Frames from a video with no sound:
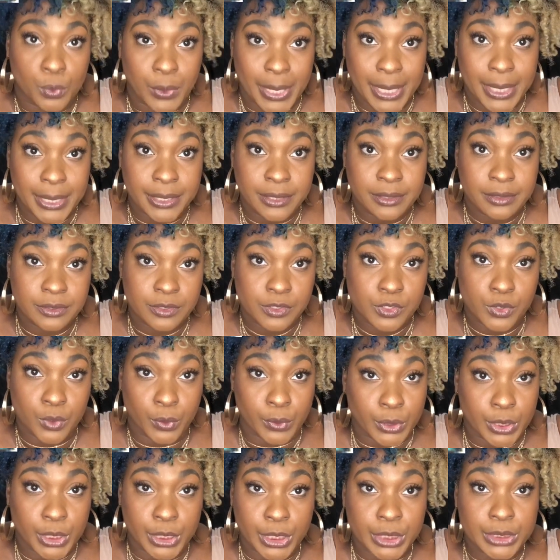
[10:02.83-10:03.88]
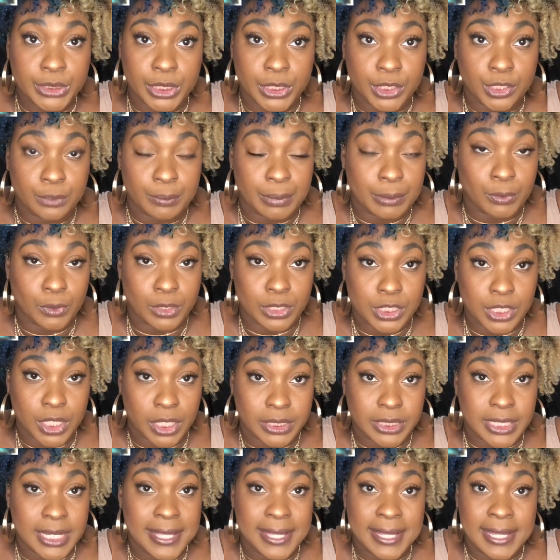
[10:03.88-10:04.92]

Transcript: in so you look a little bit more tucked